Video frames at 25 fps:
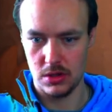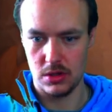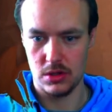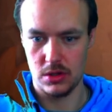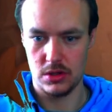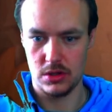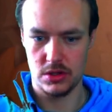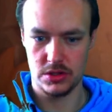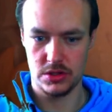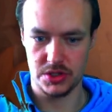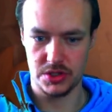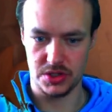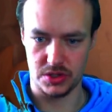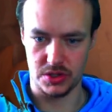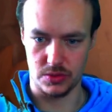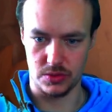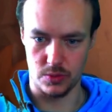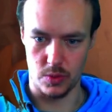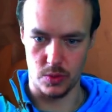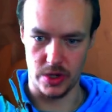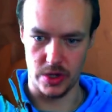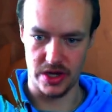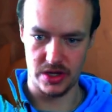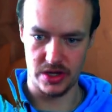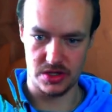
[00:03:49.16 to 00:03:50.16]

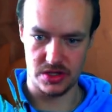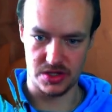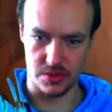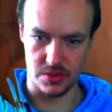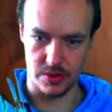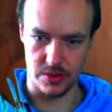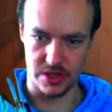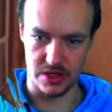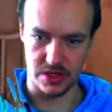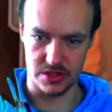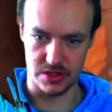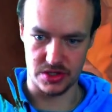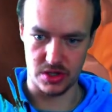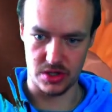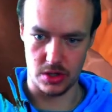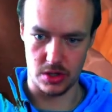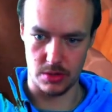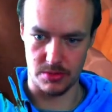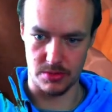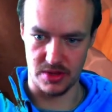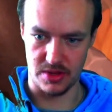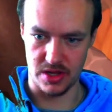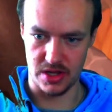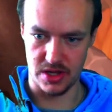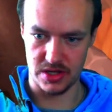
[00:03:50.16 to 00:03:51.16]
Sweet, so we can snipe
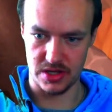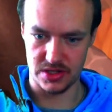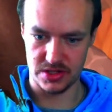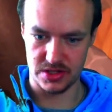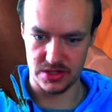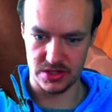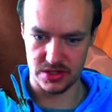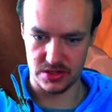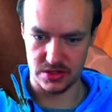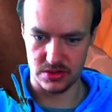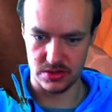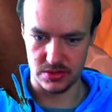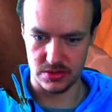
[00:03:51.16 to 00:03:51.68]
this.